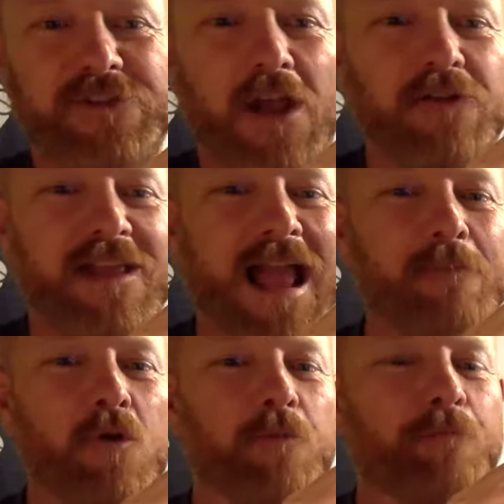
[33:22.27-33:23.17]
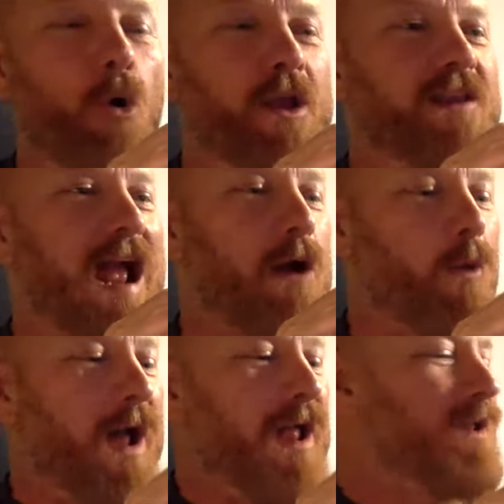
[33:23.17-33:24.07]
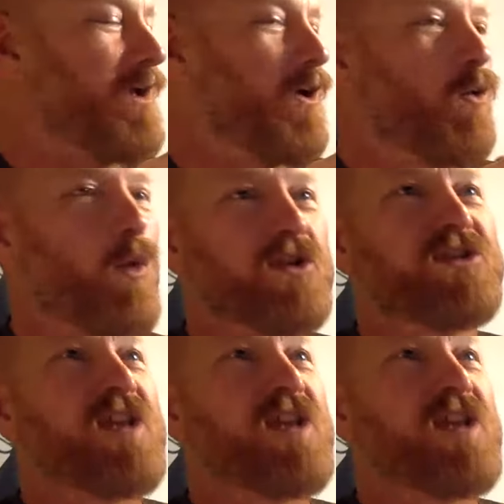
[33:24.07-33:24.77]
So the camera pointing that way would